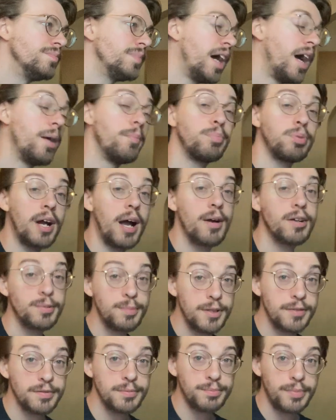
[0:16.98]
I'm proud to
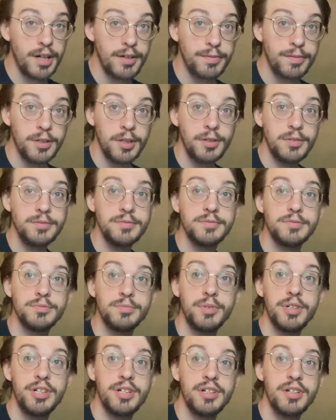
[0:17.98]
be from Buffalo
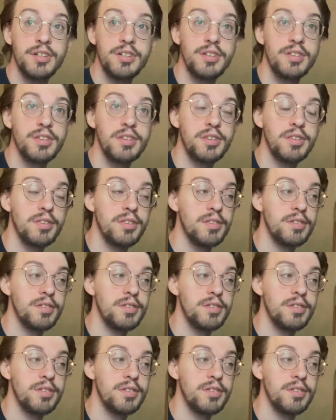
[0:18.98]
with